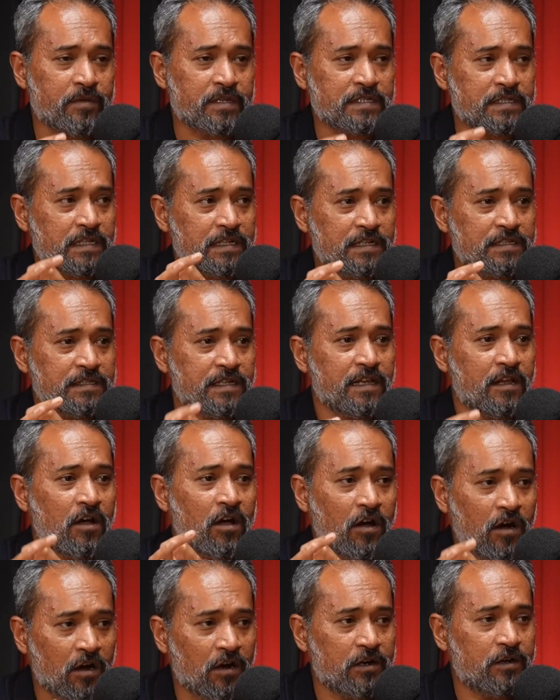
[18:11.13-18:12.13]
It is a
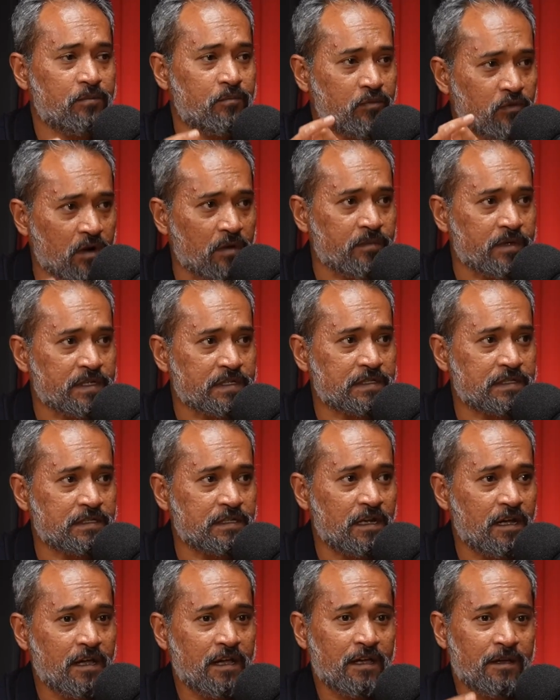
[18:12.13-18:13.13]
hard promise,
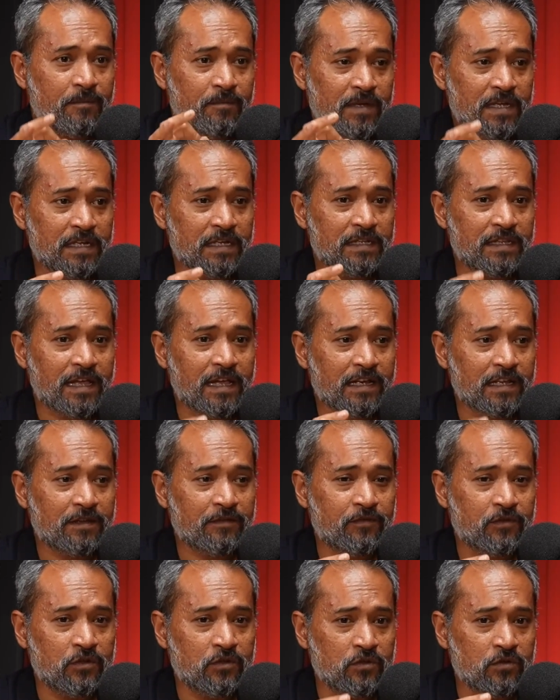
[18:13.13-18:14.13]
meaning that if
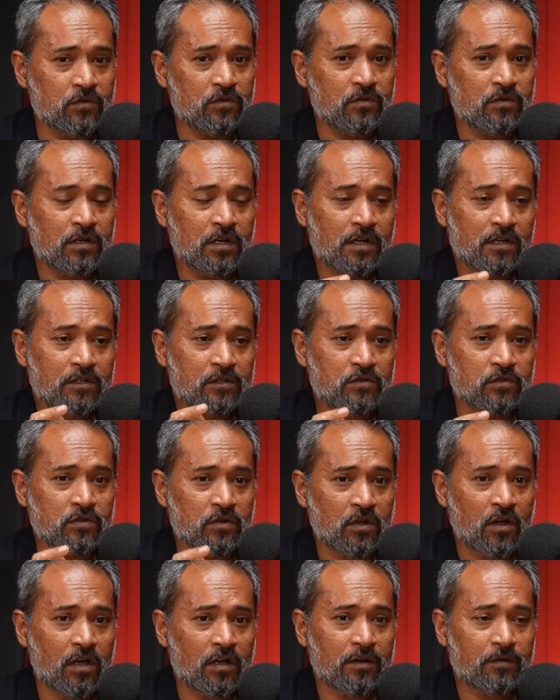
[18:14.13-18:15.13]
you do
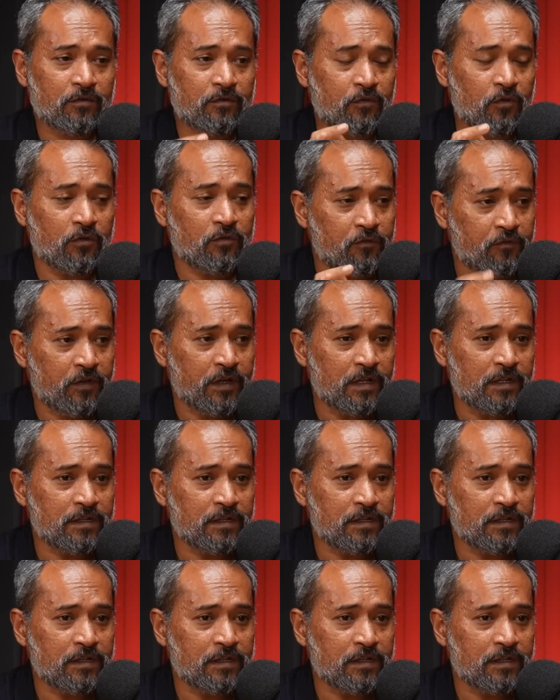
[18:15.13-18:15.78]
not fulfill